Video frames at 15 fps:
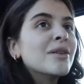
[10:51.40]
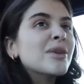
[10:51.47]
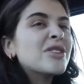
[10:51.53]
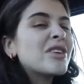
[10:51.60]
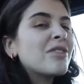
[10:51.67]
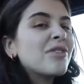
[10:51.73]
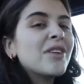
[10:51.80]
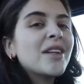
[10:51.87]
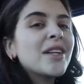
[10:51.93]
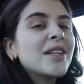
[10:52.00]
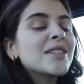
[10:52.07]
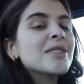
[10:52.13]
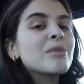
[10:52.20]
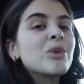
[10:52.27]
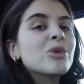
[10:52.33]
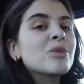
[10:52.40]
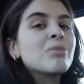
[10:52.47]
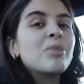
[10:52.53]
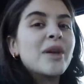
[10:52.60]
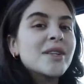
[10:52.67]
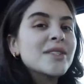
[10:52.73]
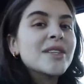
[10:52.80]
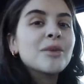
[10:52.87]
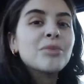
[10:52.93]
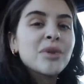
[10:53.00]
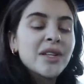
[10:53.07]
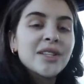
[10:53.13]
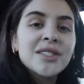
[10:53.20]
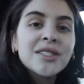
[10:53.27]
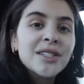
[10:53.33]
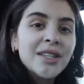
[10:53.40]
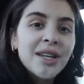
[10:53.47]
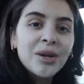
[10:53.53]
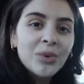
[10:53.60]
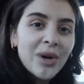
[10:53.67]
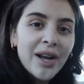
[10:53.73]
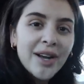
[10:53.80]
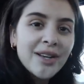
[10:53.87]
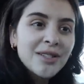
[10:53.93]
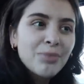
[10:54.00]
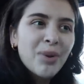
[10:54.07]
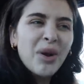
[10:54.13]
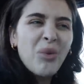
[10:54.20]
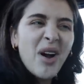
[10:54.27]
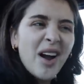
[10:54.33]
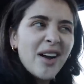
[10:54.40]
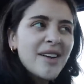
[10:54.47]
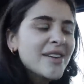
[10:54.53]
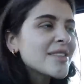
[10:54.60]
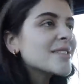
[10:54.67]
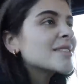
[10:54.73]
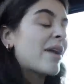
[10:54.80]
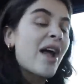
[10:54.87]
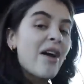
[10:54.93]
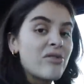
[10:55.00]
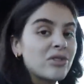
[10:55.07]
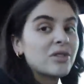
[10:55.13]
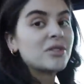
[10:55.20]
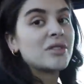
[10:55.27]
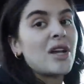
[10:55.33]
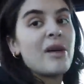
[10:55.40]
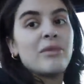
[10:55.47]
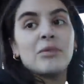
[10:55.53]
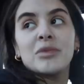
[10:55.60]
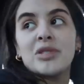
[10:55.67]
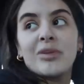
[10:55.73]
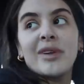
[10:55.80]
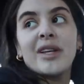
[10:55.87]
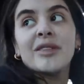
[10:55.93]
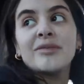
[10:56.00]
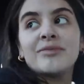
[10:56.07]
which I feel like is the most basic place to get a wax, but it works. But I have a little time in between,